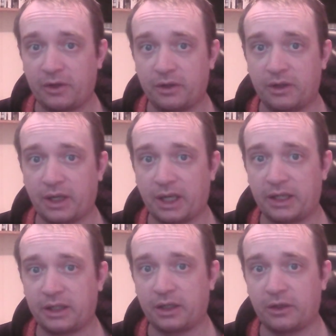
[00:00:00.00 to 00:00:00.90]

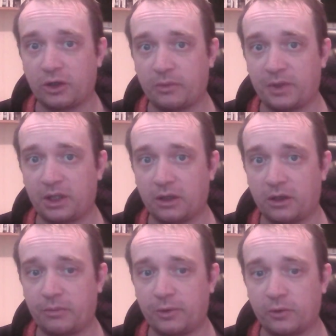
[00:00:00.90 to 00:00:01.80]
had a copy
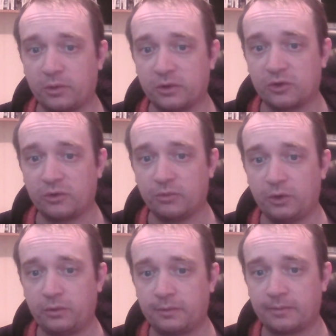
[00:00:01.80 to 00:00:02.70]
of Pokemon Sun and
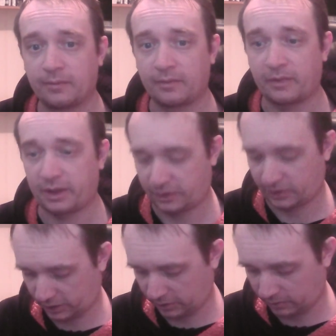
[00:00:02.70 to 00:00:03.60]
Moon.
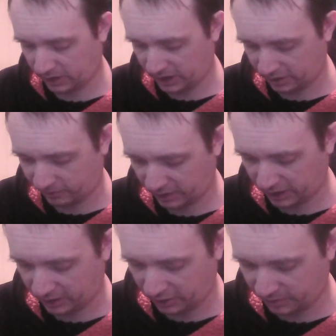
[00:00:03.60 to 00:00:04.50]
So we have a
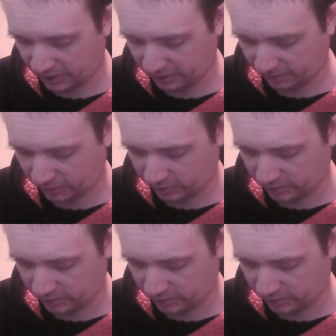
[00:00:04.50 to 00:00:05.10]
copy of Pokemon